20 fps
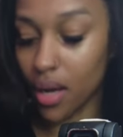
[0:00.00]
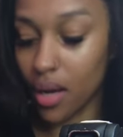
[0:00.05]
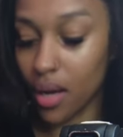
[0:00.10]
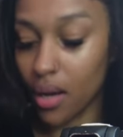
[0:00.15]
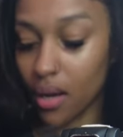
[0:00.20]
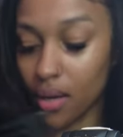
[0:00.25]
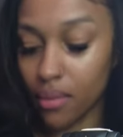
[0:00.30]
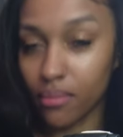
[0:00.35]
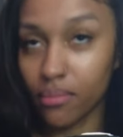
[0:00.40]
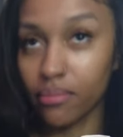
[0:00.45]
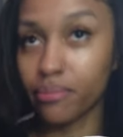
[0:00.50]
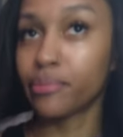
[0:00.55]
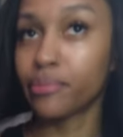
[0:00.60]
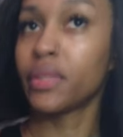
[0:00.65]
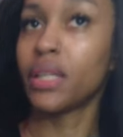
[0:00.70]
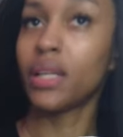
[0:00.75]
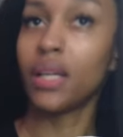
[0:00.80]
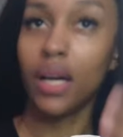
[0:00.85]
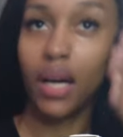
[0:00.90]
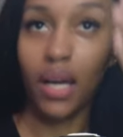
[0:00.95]

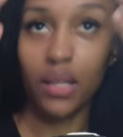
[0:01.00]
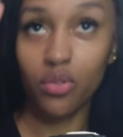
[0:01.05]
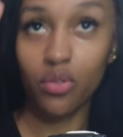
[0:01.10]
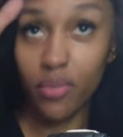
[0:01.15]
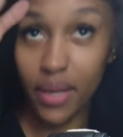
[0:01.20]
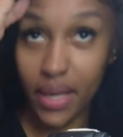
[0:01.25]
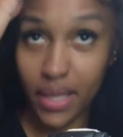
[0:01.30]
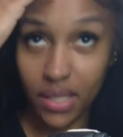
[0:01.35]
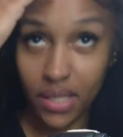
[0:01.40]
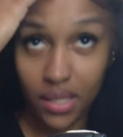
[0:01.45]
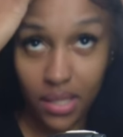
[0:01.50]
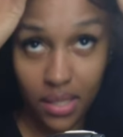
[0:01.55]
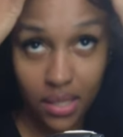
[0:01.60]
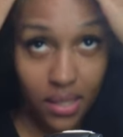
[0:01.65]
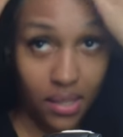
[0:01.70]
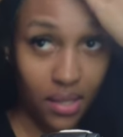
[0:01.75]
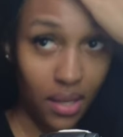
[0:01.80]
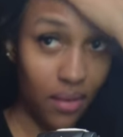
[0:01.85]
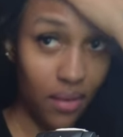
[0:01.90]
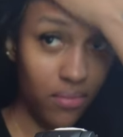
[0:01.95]
I do my edges
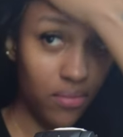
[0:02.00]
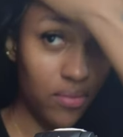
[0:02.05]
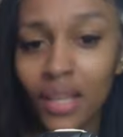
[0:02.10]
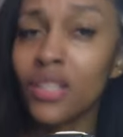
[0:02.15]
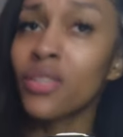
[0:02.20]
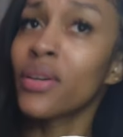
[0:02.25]
and stuff.